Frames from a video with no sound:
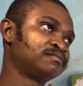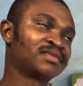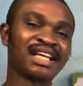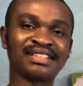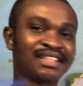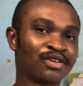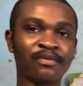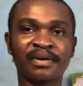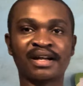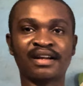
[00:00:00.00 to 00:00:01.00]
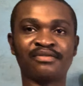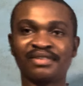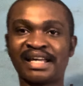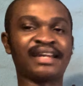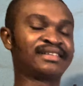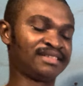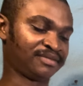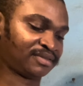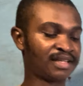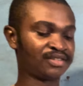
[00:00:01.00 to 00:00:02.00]
That's the second paragraph, directive.
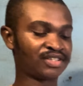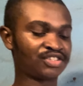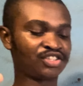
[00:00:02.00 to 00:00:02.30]
And it says,